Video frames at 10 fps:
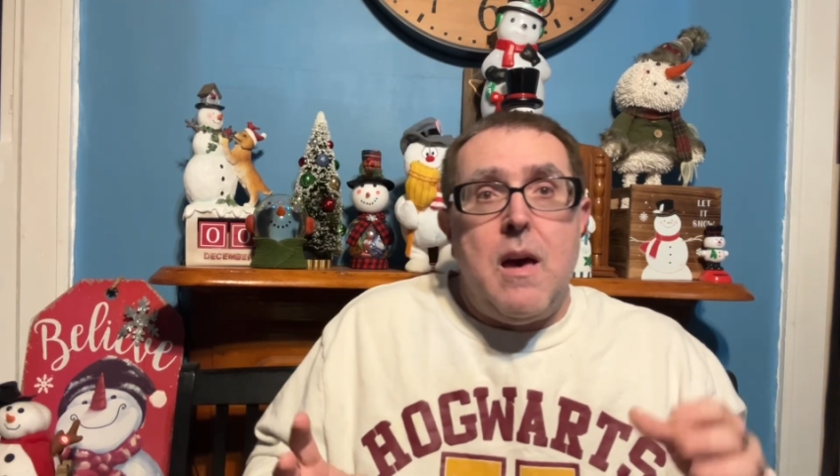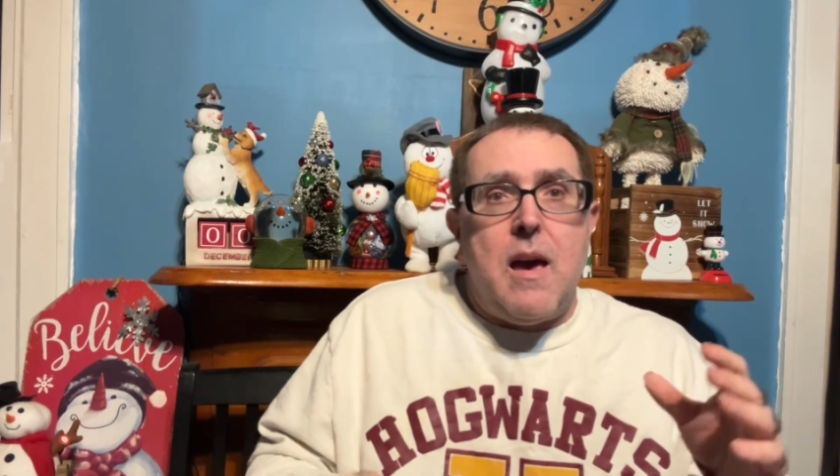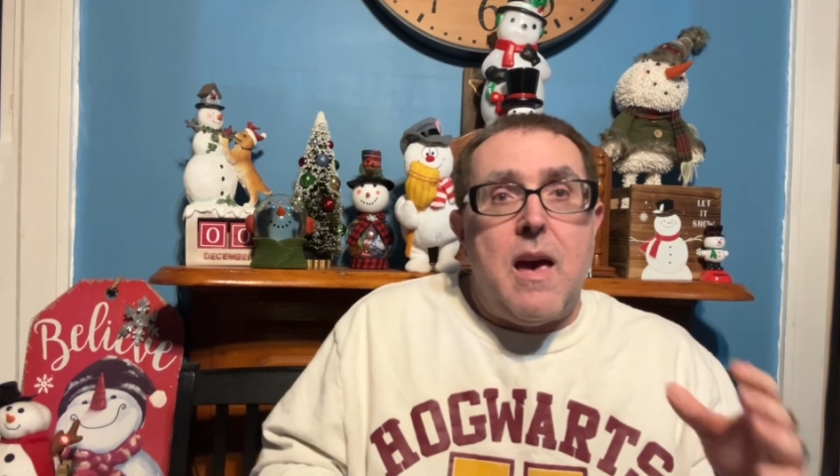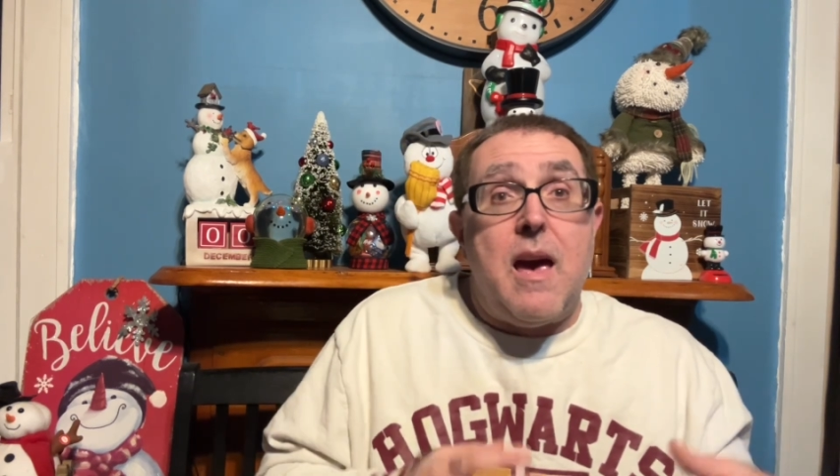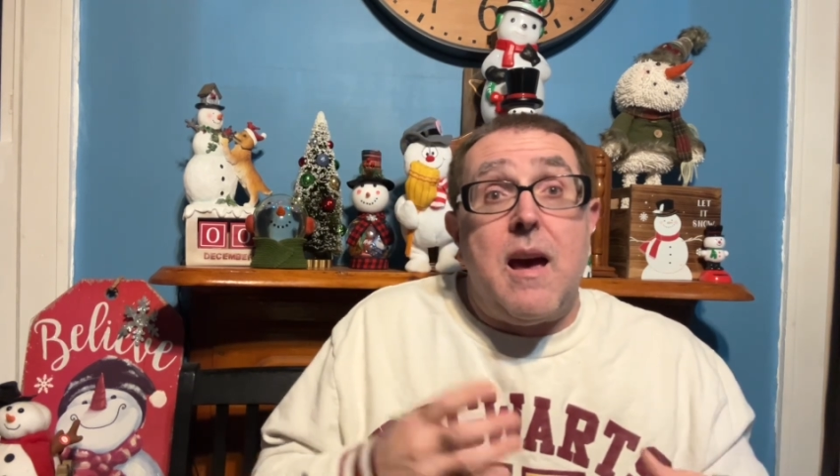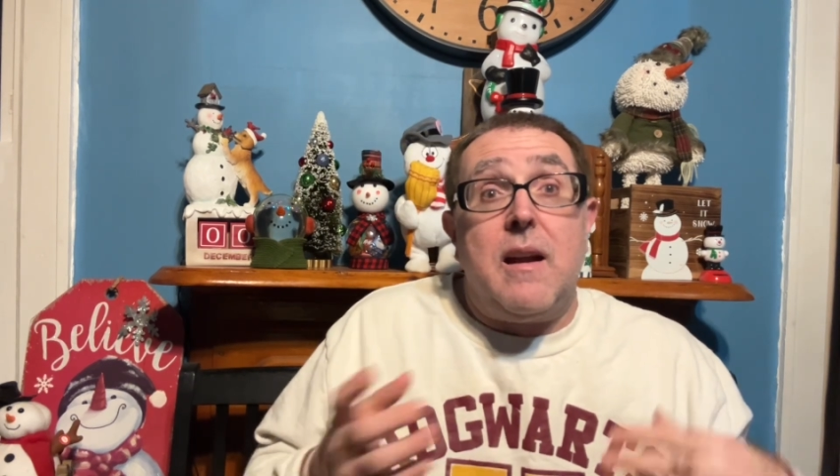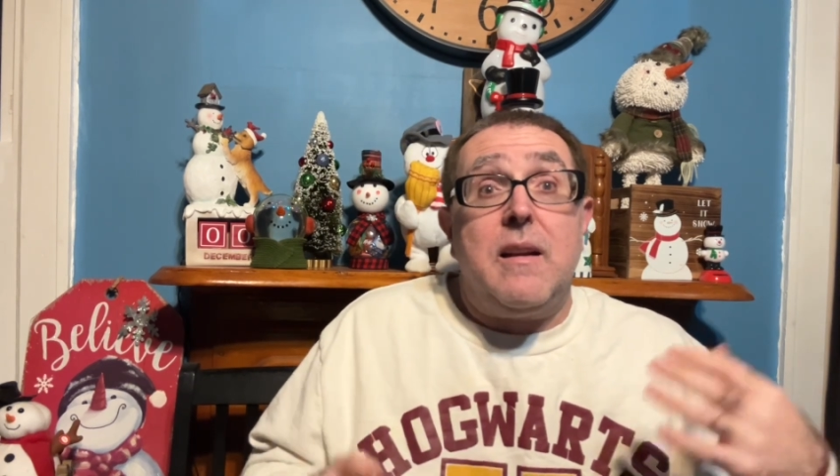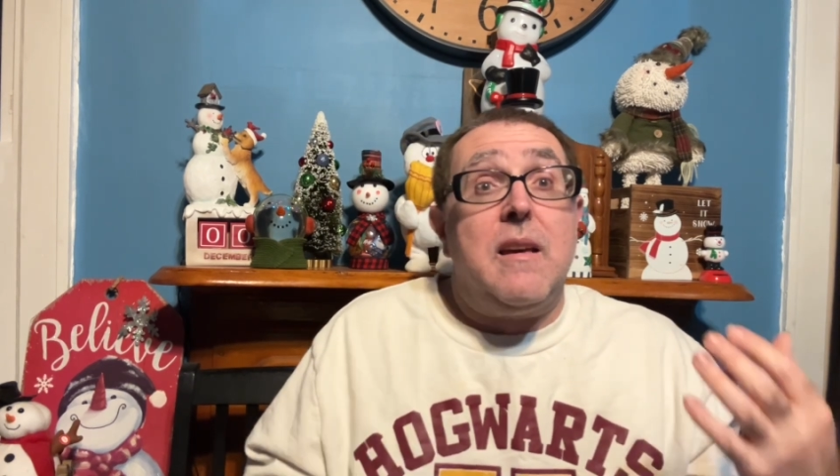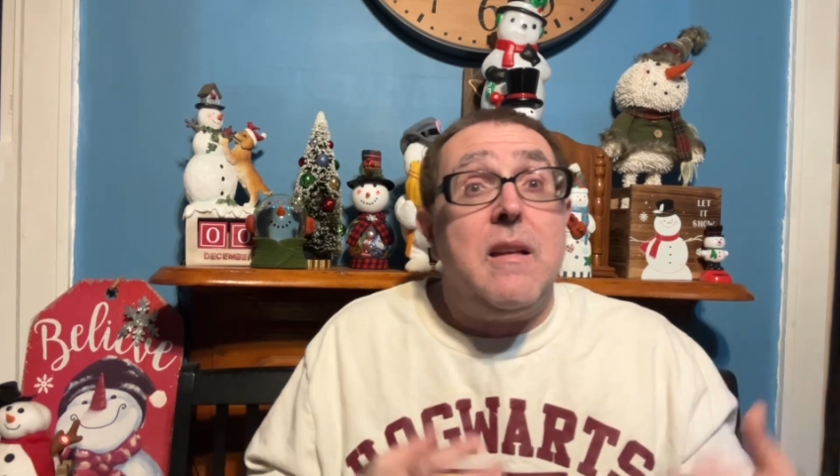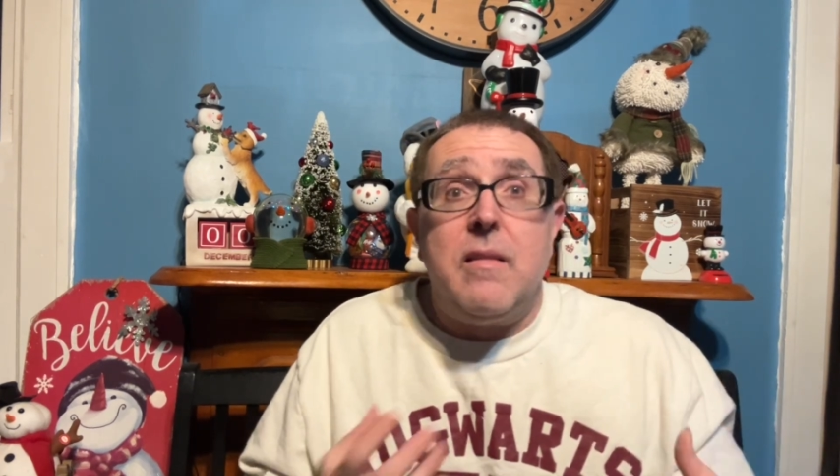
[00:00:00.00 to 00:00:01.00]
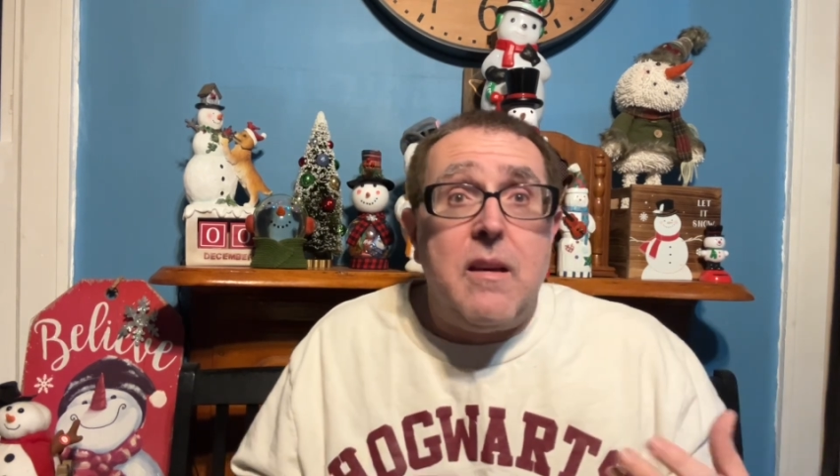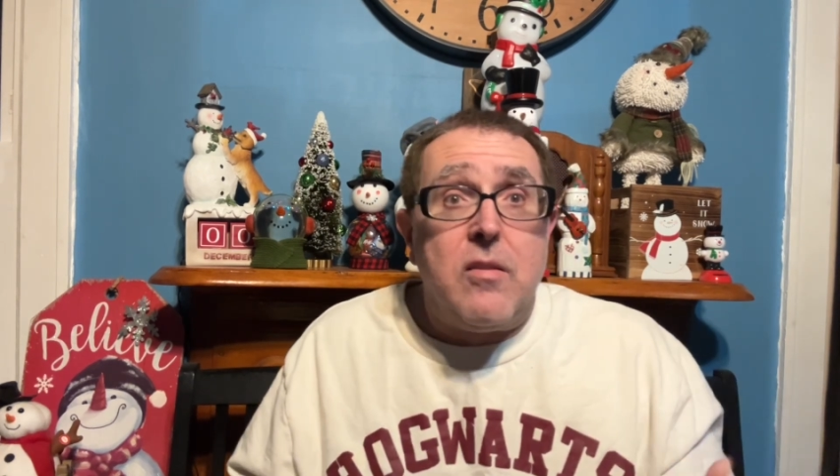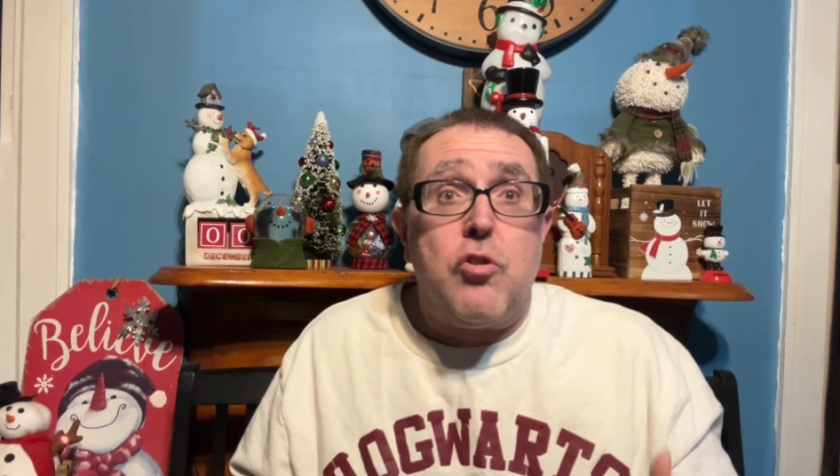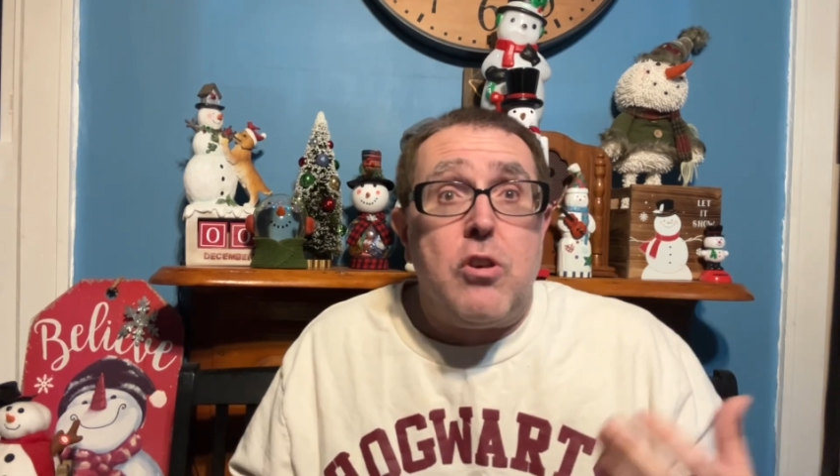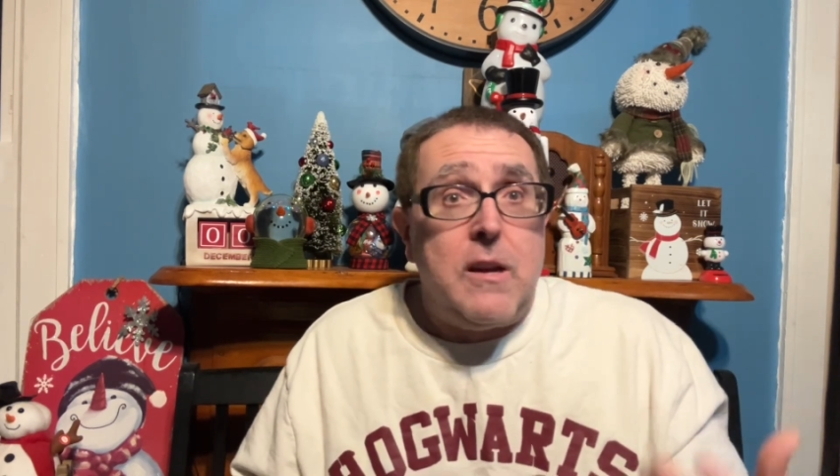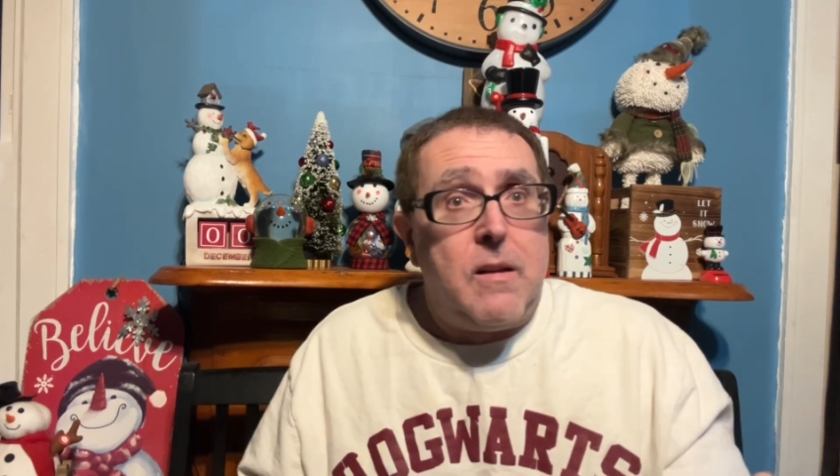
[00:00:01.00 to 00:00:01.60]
And in this, she